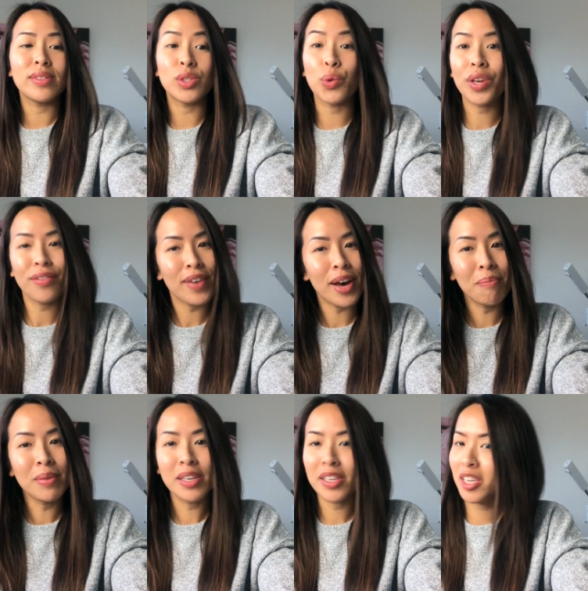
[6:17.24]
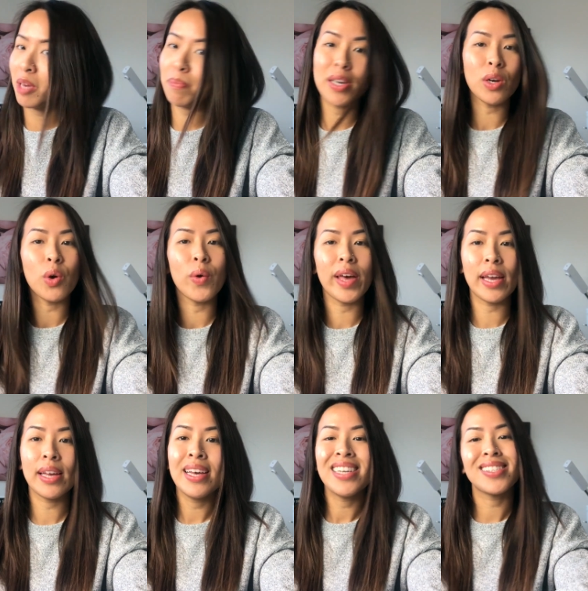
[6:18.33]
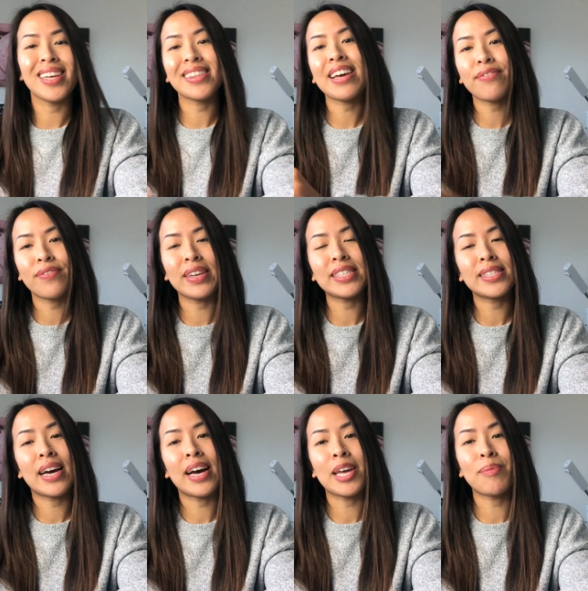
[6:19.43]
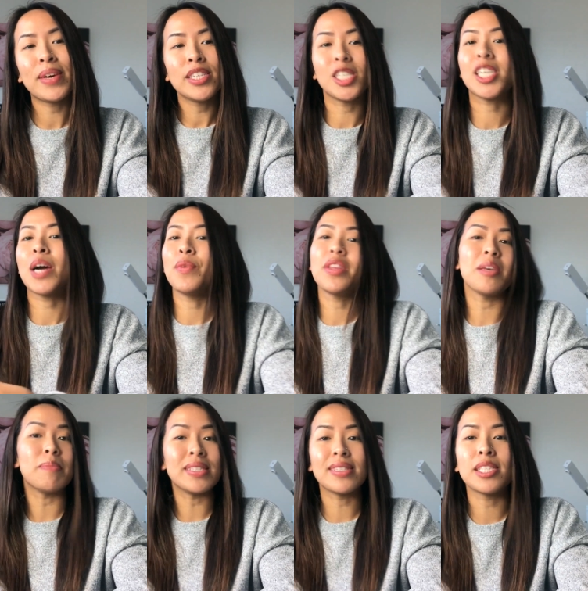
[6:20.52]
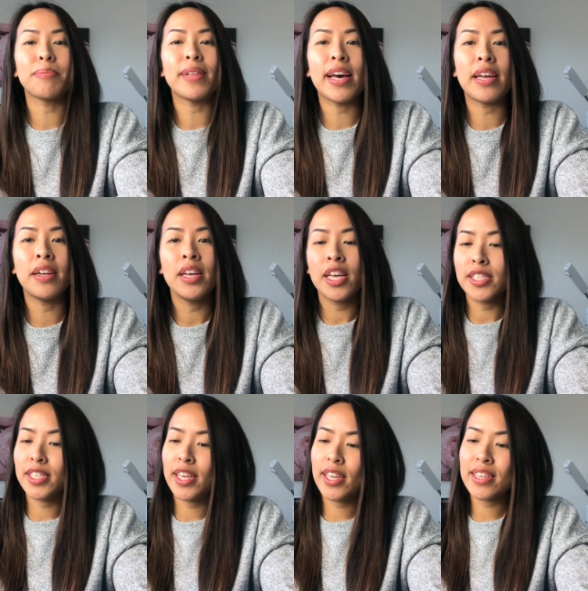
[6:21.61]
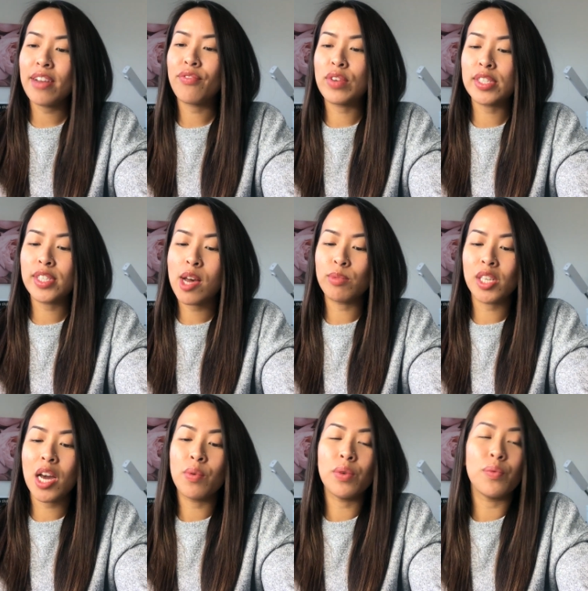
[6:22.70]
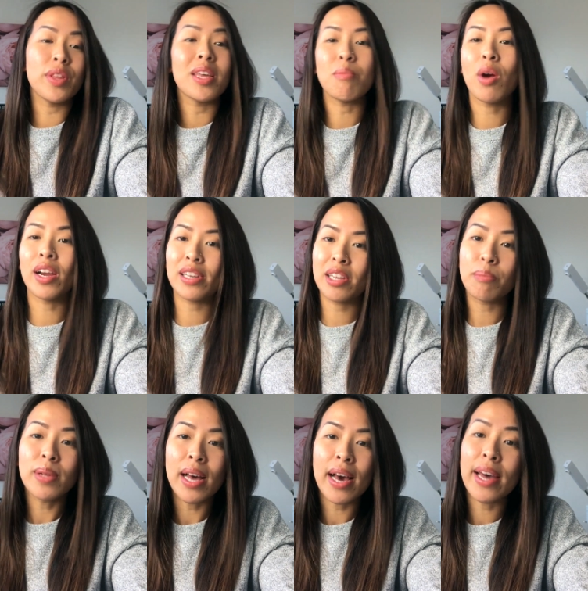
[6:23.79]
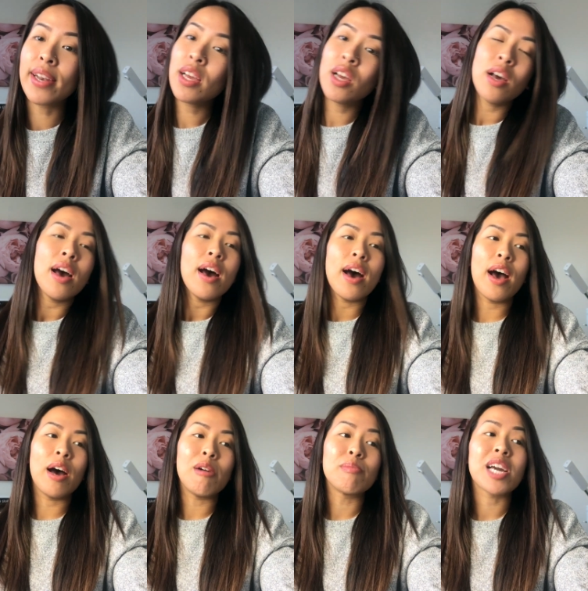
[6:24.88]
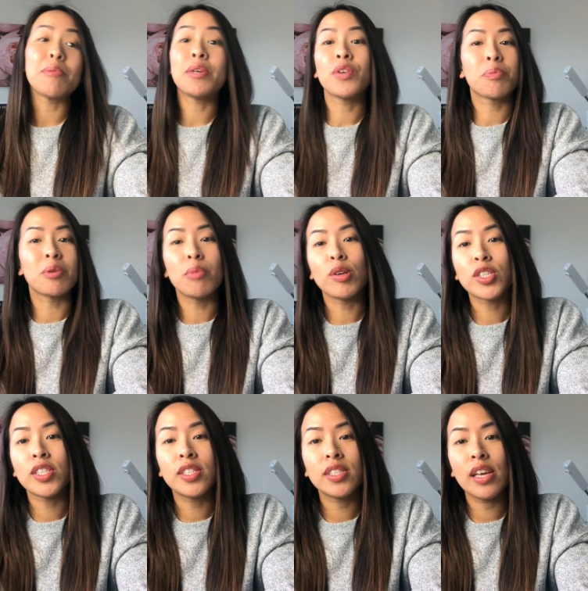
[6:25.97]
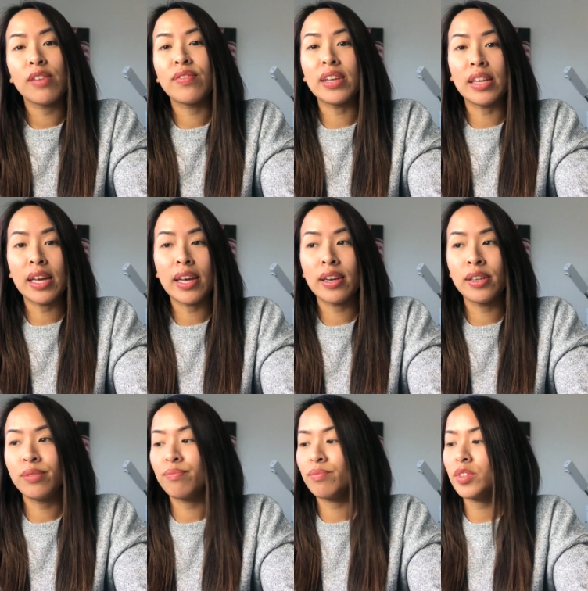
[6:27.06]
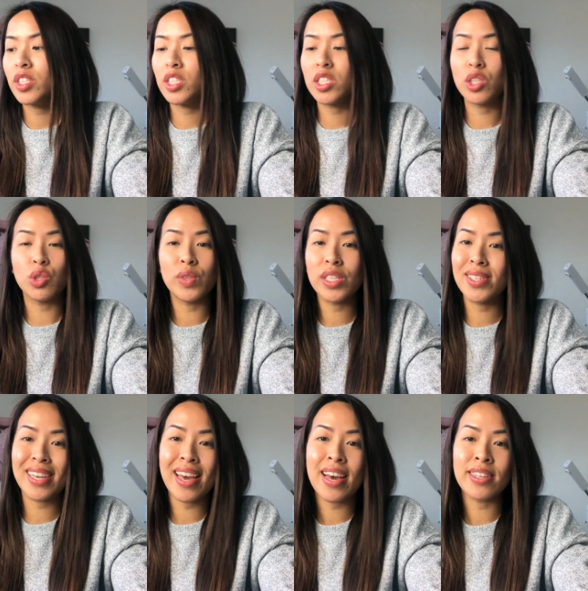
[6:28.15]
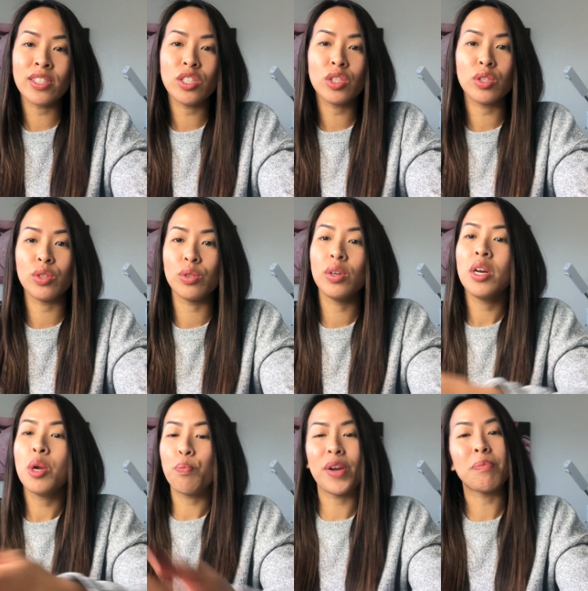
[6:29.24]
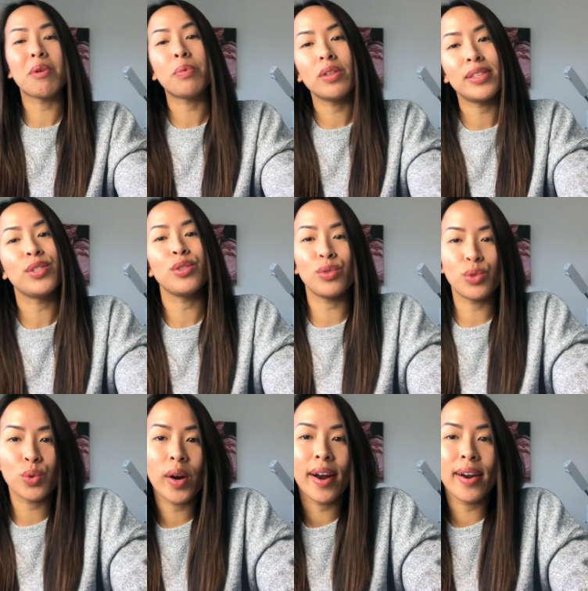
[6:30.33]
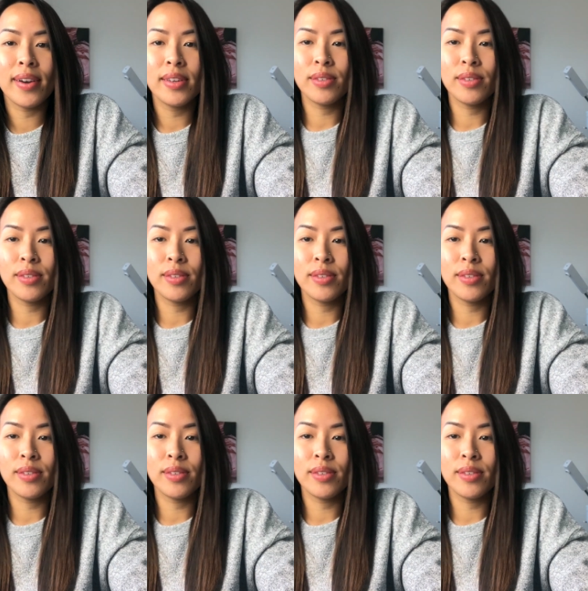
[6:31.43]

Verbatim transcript: don't give up. Keep on going. Take that free time to come up with a business plan. Take that free time to come up with a marketing plan. Um, come up with promotions if needed do what you can to bring people into the door.